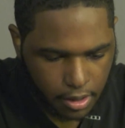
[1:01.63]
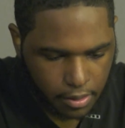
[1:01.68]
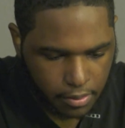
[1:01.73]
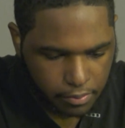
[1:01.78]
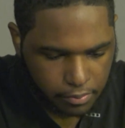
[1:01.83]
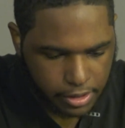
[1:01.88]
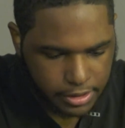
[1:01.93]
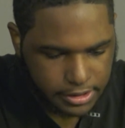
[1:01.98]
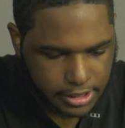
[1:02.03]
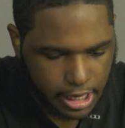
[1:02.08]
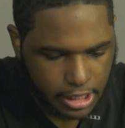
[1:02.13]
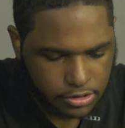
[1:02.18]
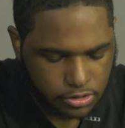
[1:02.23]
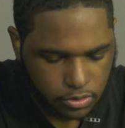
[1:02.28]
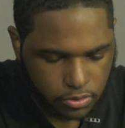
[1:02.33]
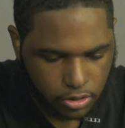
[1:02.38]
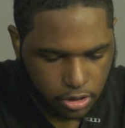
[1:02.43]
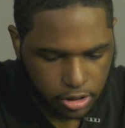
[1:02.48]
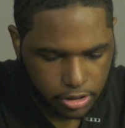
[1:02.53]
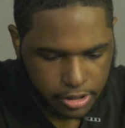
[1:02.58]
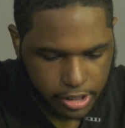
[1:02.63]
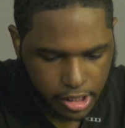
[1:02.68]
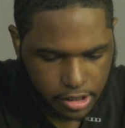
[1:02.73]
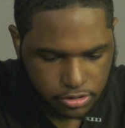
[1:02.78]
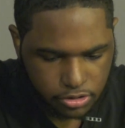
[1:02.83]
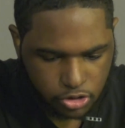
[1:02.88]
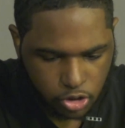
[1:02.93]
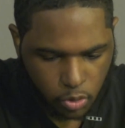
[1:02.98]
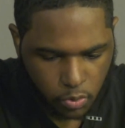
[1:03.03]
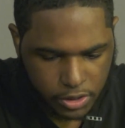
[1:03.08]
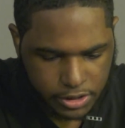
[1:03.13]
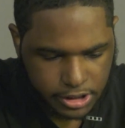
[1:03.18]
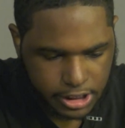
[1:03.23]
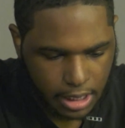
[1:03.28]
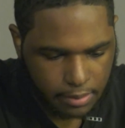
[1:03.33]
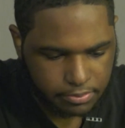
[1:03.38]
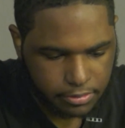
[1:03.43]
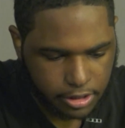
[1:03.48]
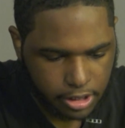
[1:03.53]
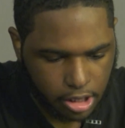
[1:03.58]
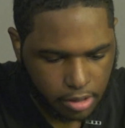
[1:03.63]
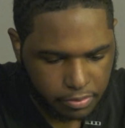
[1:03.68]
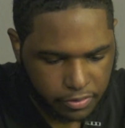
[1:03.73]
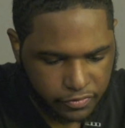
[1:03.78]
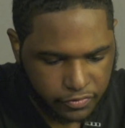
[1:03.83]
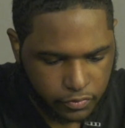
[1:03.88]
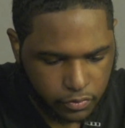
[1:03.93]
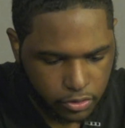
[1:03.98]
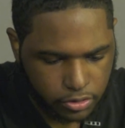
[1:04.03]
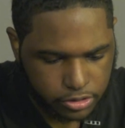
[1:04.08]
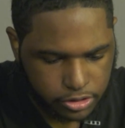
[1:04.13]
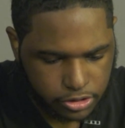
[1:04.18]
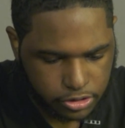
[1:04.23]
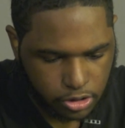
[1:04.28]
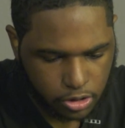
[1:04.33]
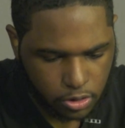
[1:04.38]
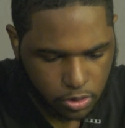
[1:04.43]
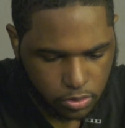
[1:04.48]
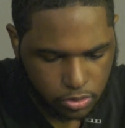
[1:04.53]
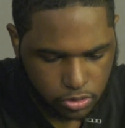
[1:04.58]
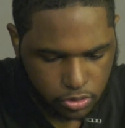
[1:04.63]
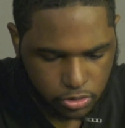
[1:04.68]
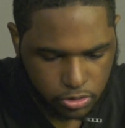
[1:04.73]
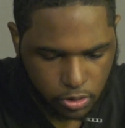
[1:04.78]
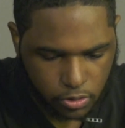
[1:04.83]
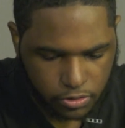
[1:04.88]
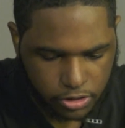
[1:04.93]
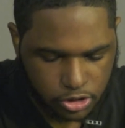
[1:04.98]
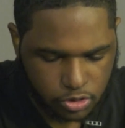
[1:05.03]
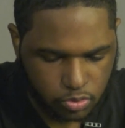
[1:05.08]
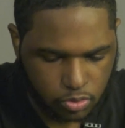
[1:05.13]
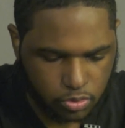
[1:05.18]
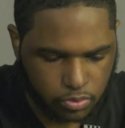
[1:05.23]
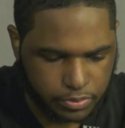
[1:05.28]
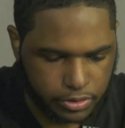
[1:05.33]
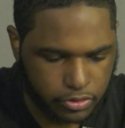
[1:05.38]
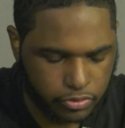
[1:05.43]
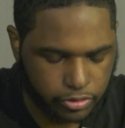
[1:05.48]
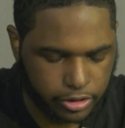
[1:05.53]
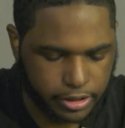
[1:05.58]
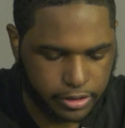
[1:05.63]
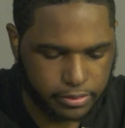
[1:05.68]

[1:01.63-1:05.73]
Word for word: Miss Gaskell and her dancers always topped the year before, so you know this one will be great.